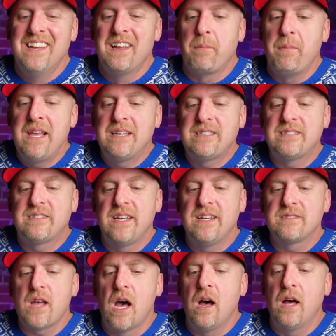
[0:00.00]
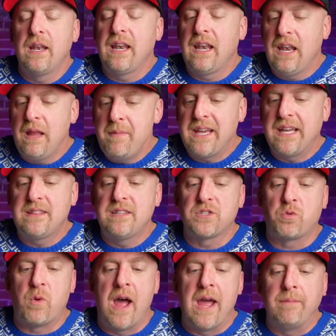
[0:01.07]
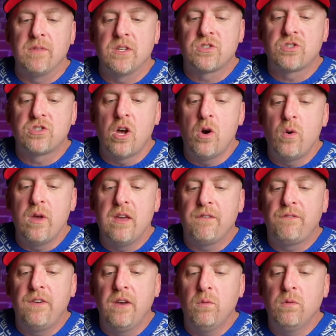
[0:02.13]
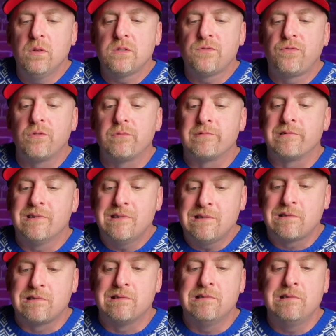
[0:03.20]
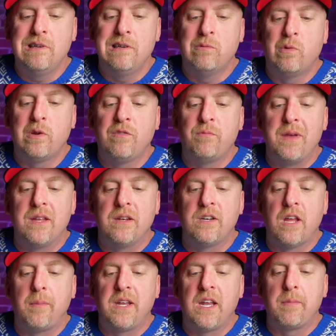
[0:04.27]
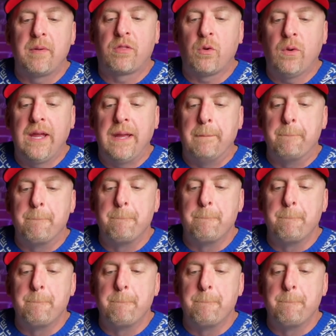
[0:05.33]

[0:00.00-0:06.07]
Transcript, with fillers: Minxie says, let me get this right. So if it was from Russia, it would have been WW3.